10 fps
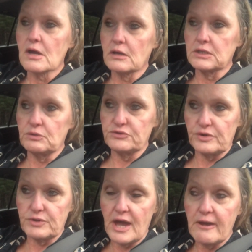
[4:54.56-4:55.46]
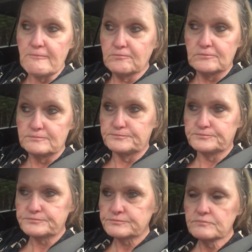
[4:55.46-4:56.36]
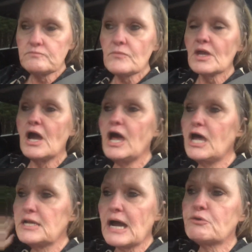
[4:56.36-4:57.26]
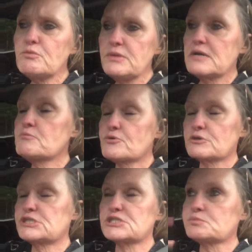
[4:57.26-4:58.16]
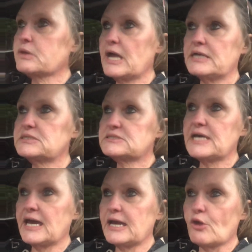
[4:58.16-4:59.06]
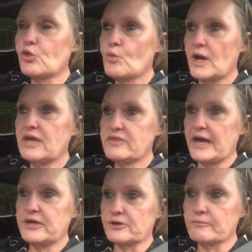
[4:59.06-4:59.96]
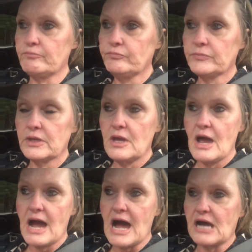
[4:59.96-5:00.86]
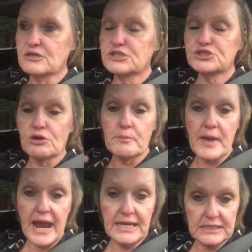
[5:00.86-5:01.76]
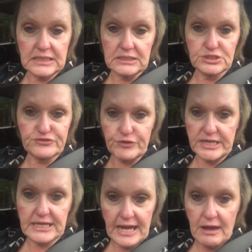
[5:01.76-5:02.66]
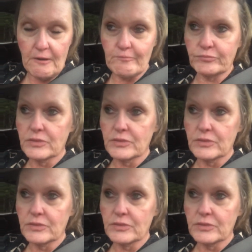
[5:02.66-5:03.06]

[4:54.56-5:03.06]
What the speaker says: And he was okay. And I remember, just as plain as day, on the way there, I just started panicking and just freaking out.